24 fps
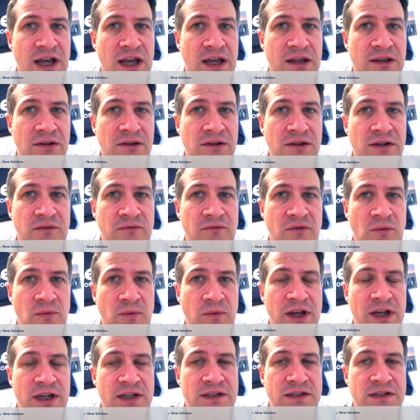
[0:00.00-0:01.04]
and looking for
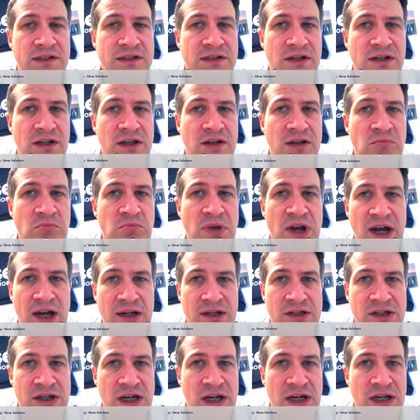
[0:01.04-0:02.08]
ways to
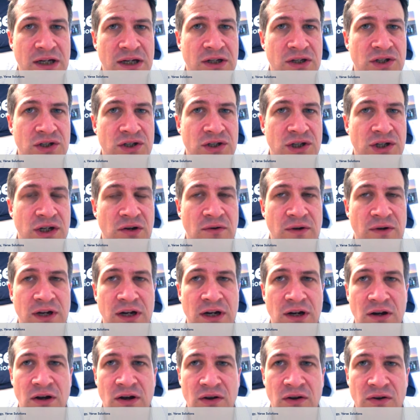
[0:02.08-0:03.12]
impact change and create a
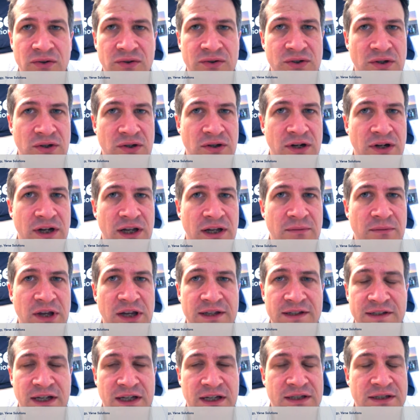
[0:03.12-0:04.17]
culture and
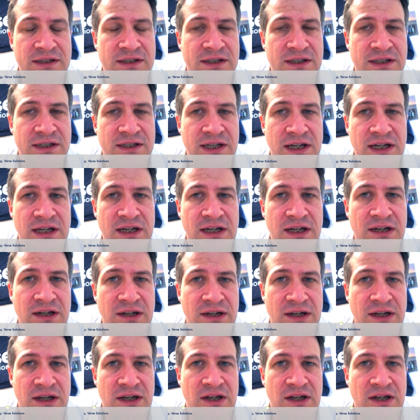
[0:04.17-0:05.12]
make sense of the data